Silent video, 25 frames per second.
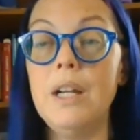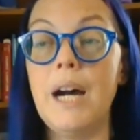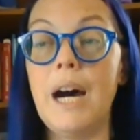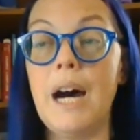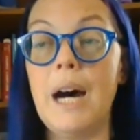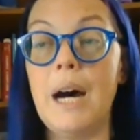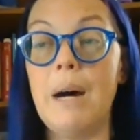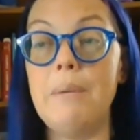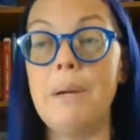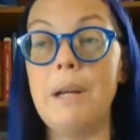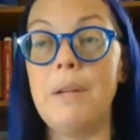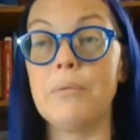
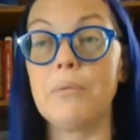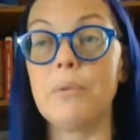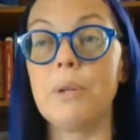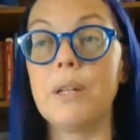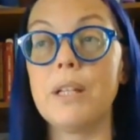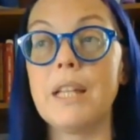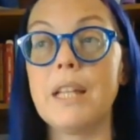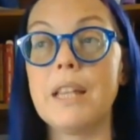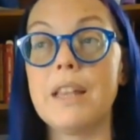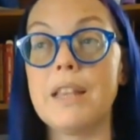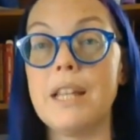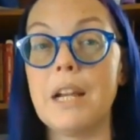and
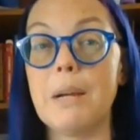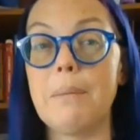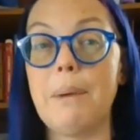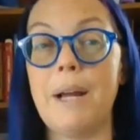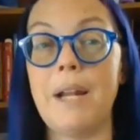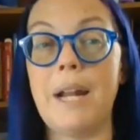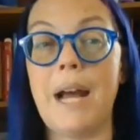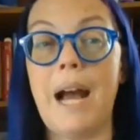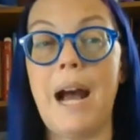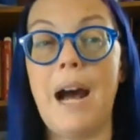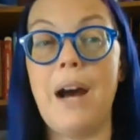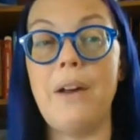really think
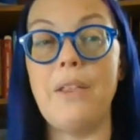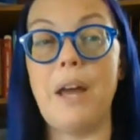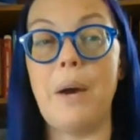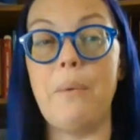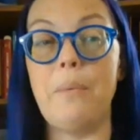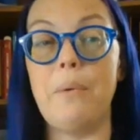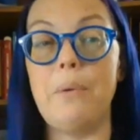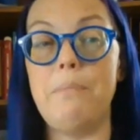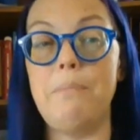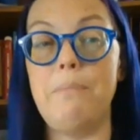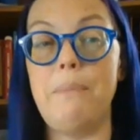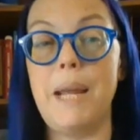about how
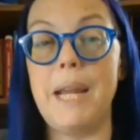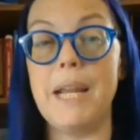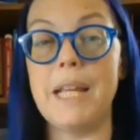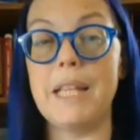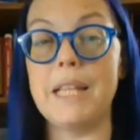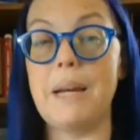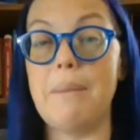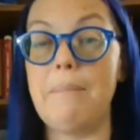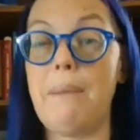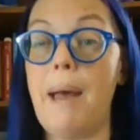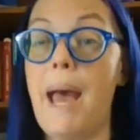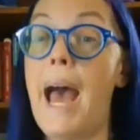that would make
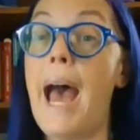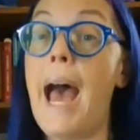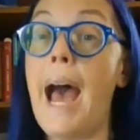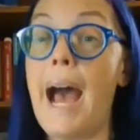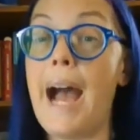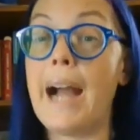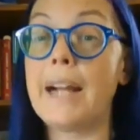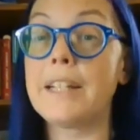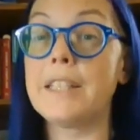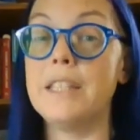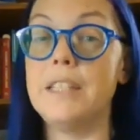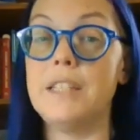them
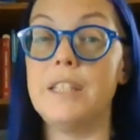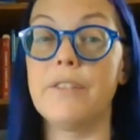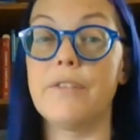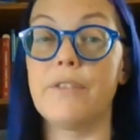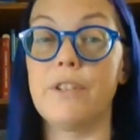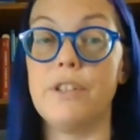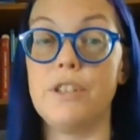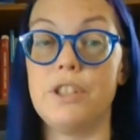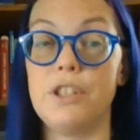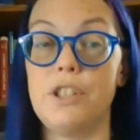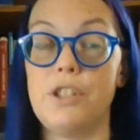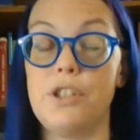act in
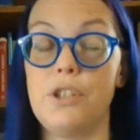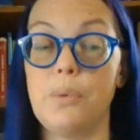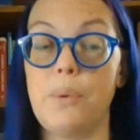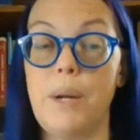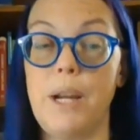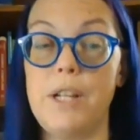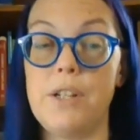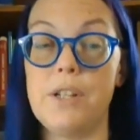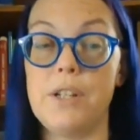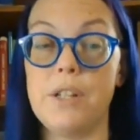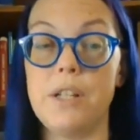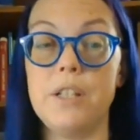different
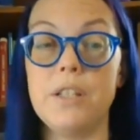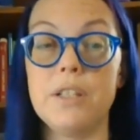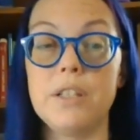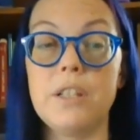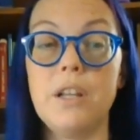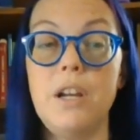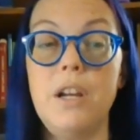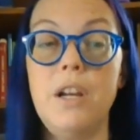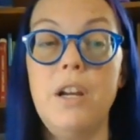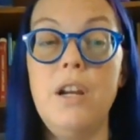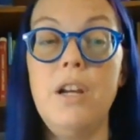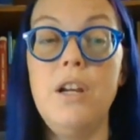situations.